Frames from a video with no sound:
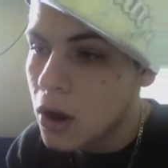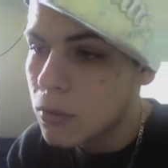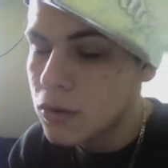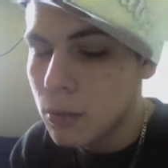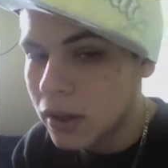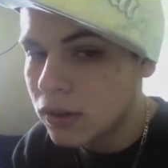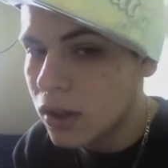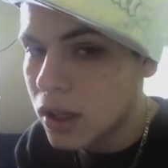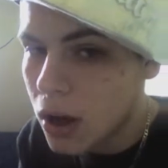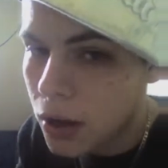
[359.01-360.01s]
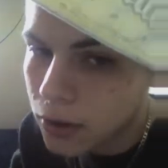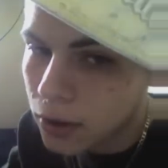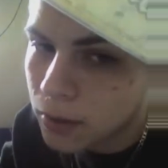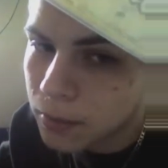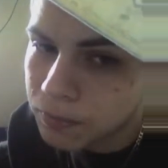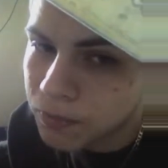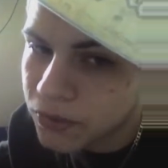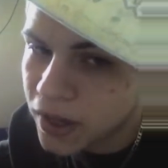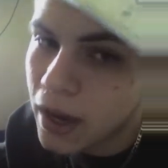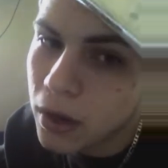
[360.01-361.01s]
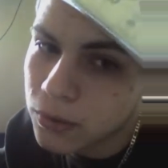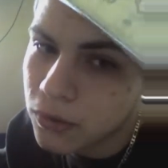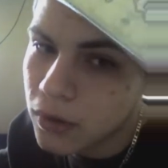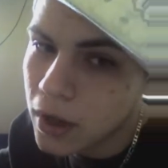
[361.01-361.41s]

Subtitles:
which are basically other towns